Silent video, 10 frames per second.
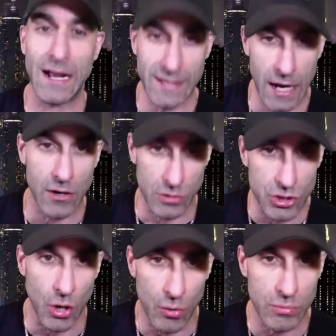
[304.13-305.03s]
on Daniel
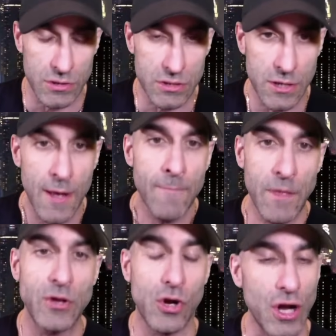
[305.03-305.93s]
Jones,
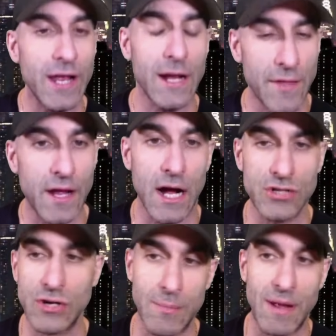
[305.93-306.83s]
then you're going to get on the
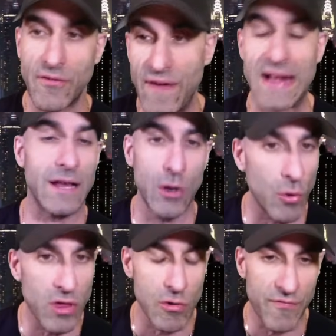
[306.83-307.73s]
contract about the fact that he
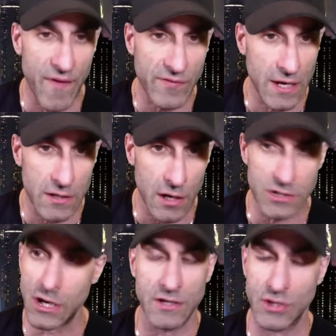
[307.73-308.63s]
only threw 15
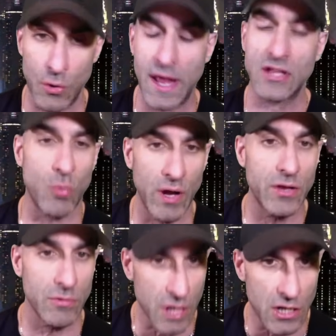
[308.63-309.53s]
touchdowns. He only had
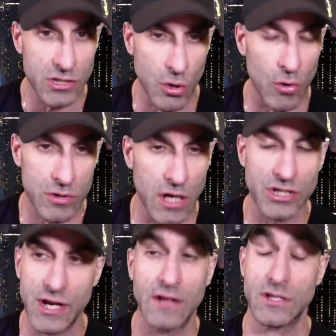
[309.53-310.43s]
22 total
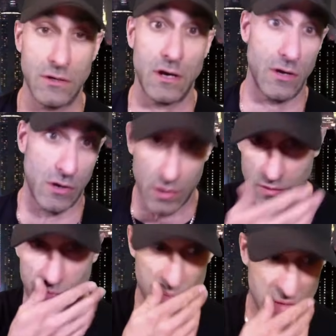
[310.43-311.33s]
touchdowns. And then you're going
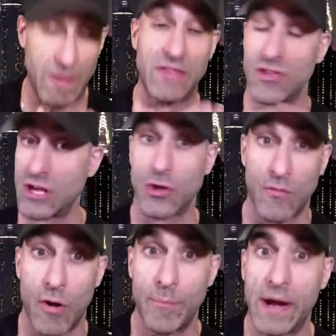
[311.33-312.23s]
to spend the sixth
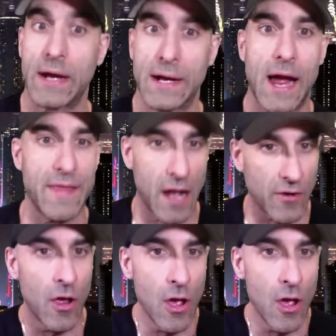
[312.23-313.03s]
overall pick on a guy that had,